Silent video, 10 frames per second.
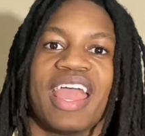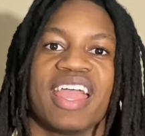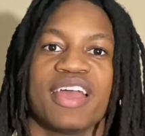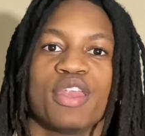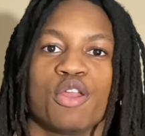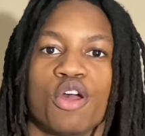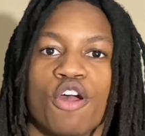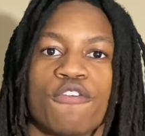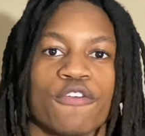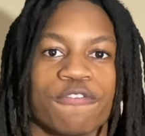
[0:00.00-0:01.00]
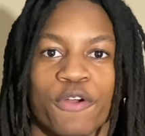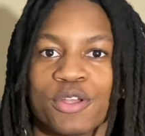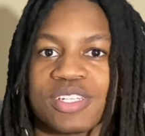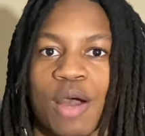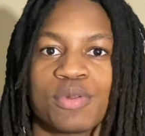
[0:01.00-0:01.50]
And for the
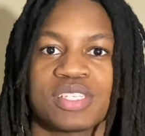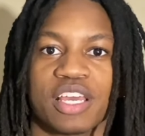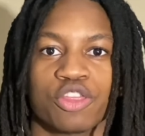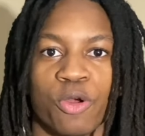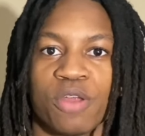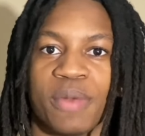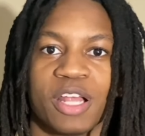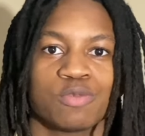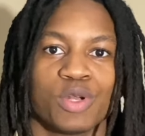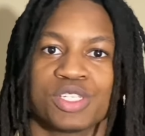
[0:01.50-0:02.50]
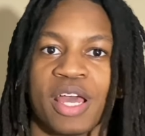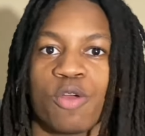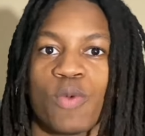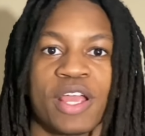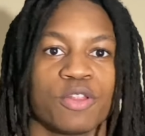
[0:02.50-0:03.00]
first, I would say 30 minutes, we just had
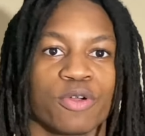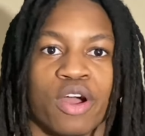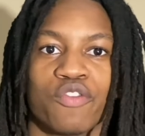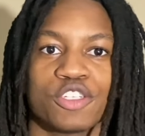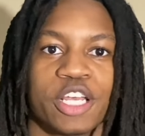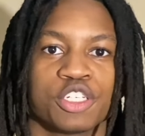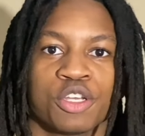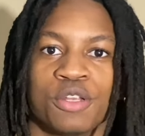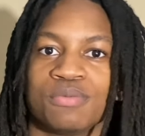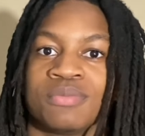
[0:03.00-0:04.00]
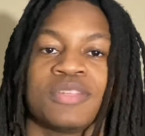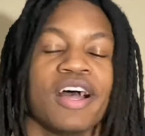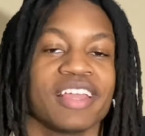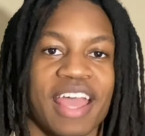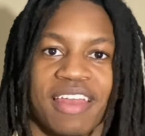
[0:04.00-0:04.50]
a regular conversation.
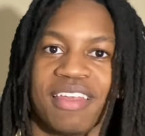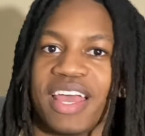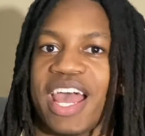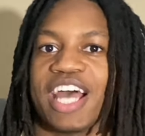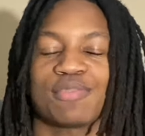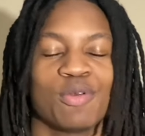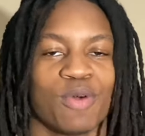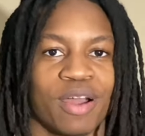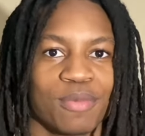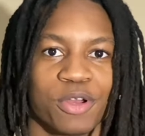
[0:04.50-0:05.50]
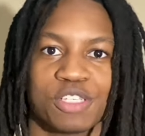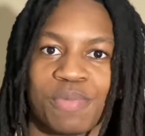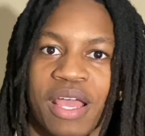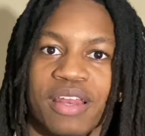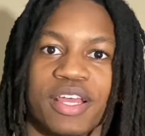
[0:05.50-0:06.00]
Again, asked me why I'm learning
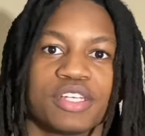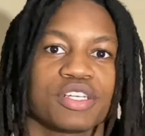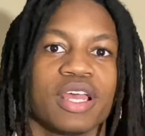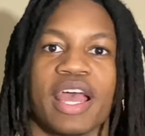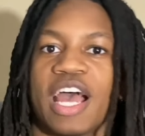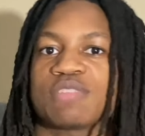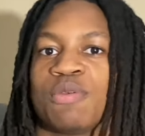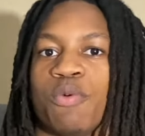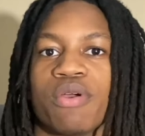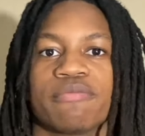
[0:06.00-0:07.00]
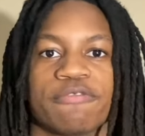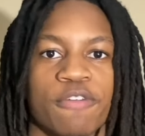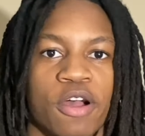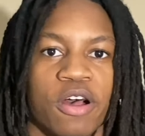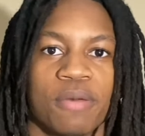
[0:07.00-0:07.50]
Spanish, asked me where I'm
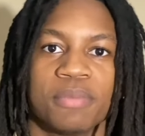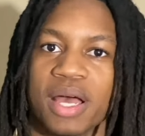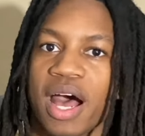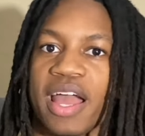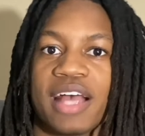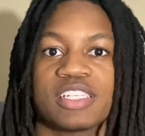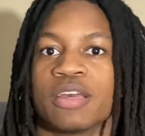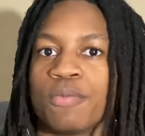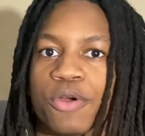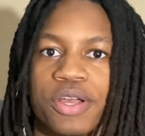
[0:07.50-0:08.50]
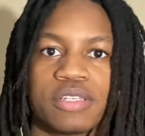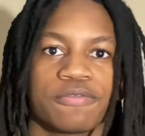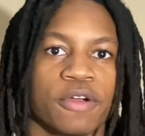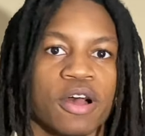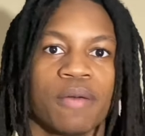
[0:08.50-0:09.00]
from. I asked him where he's
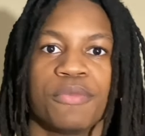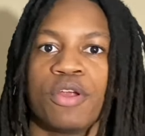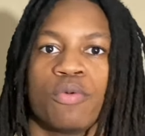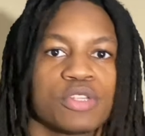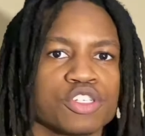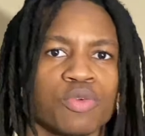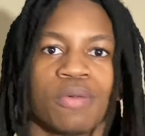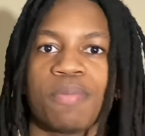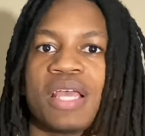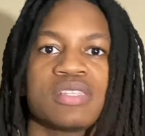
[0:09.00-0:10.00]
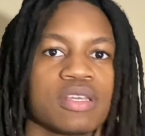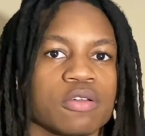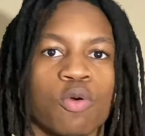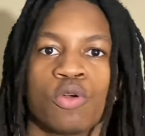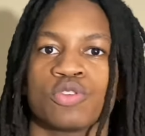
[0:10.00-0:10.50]
from. You know, we're just doing basic
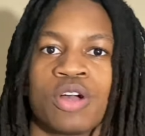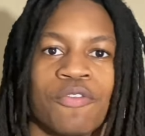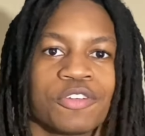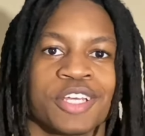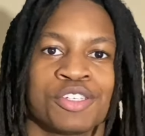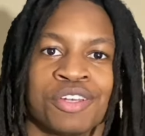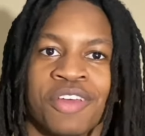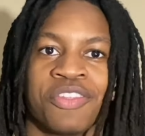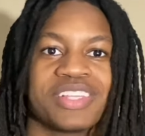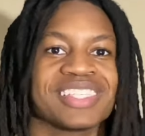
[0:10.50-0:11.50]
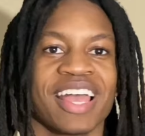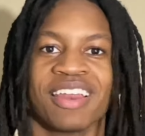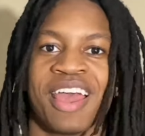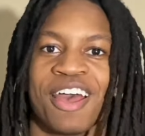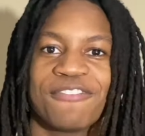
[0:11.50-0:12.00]
cordial conversation. And then the
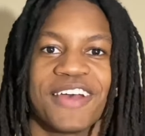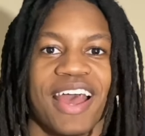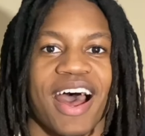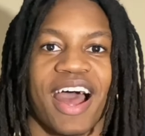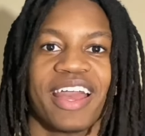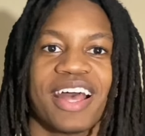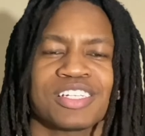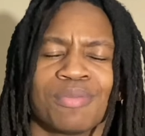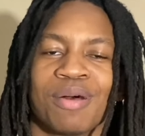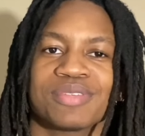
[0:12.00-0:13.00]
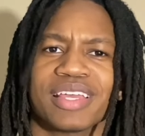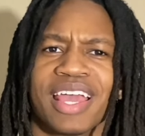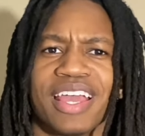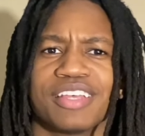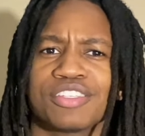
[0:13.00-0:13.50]
second half, I asked him, I was like,
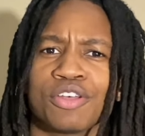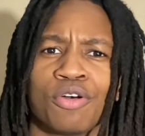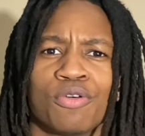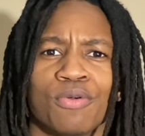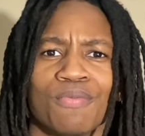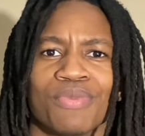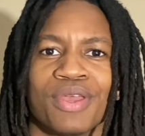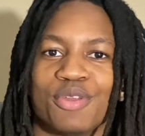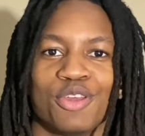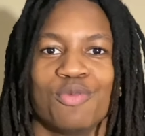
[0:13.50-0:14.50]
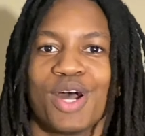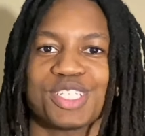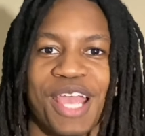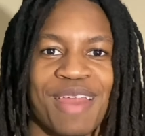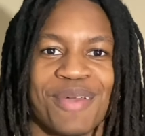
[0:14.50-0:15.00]
hey, so do you
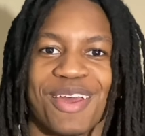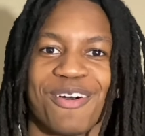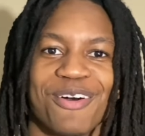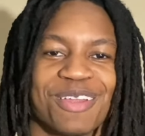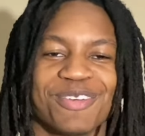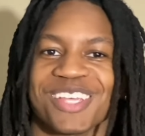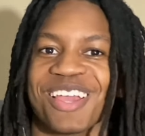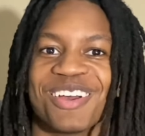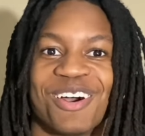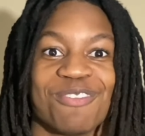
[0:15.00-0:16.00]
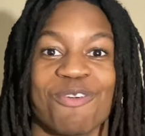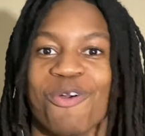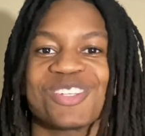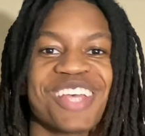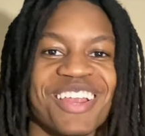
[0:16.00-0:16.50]
watch anime at all? And he was like, of
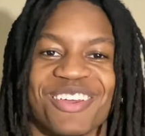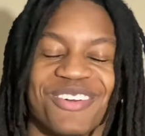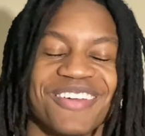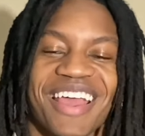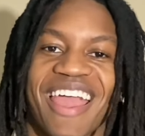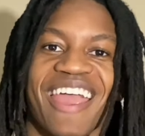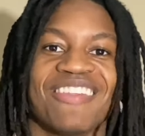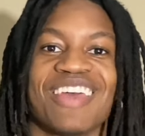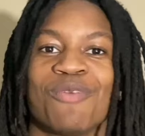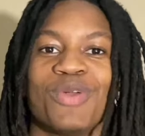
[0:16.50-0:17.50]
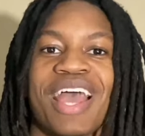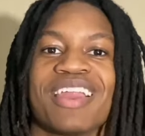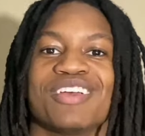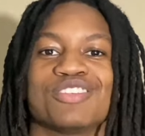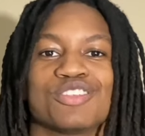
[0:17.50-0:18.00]
course I do. And then we
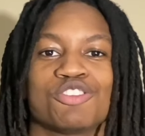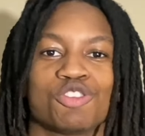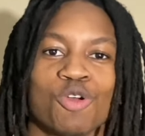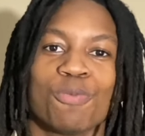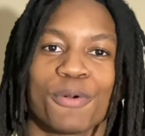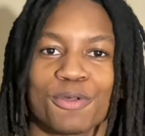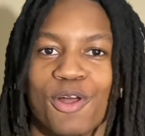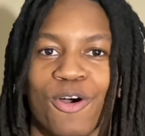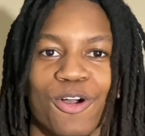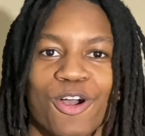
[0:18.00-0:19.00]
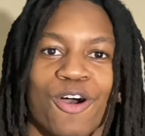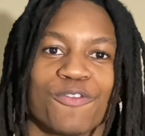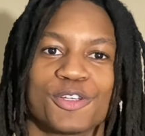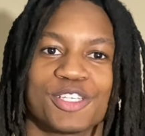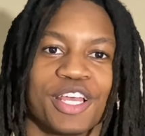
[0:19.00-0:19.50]
had a super long
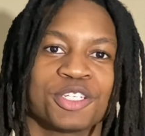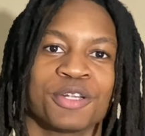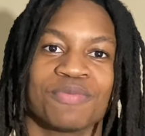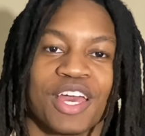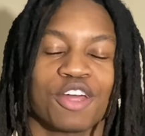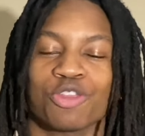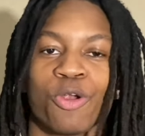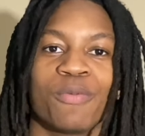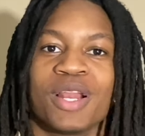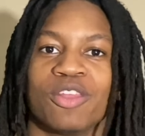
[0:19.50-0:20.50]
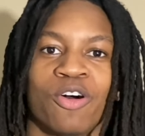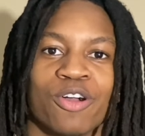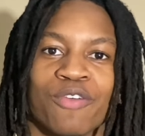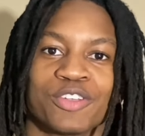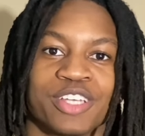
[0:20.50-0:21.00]
conversation, like a 30-minute long
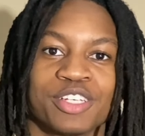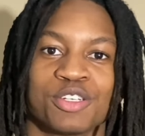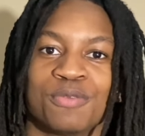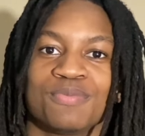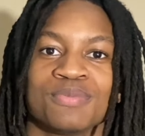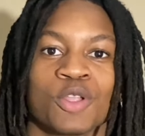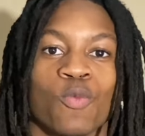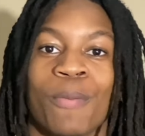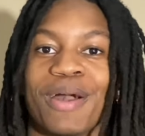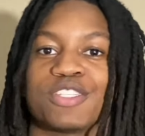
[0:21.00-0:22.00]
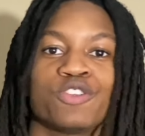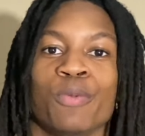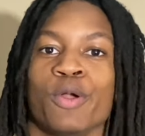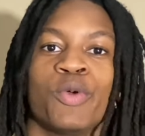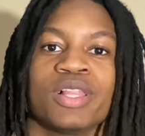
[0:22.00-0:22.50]
conversation, went by
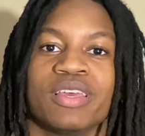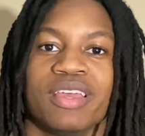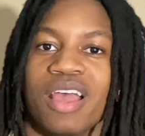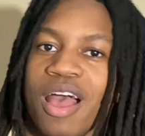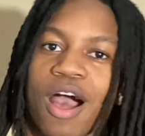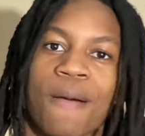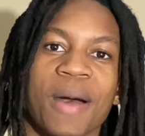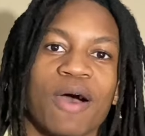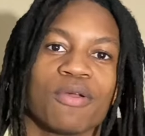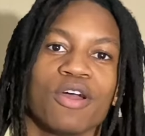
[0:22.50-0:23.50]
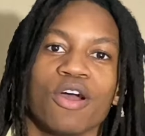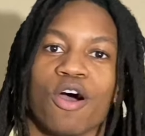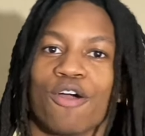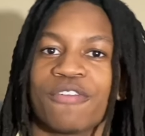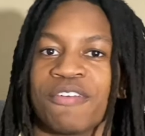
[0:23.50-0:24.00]
super quickly about
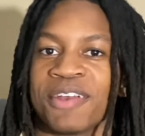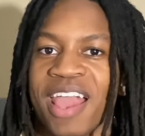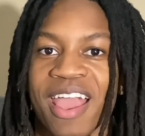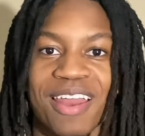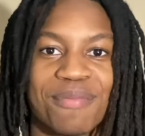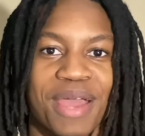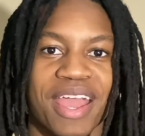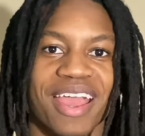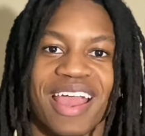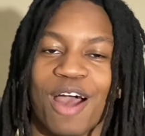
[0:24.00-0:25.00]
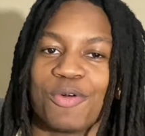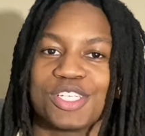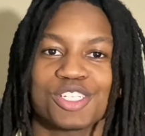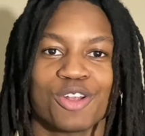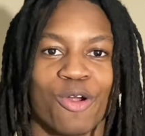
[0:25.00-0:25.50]
our favorite anime, how we
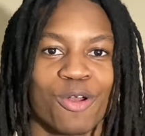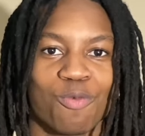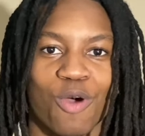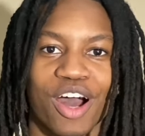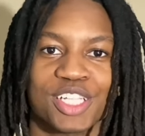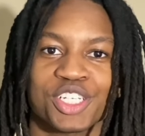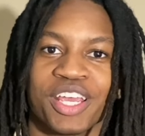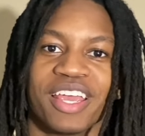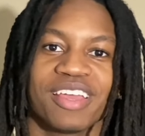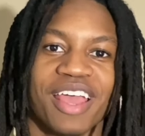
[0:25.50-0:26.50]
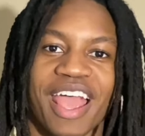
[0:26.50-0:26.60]
started watching.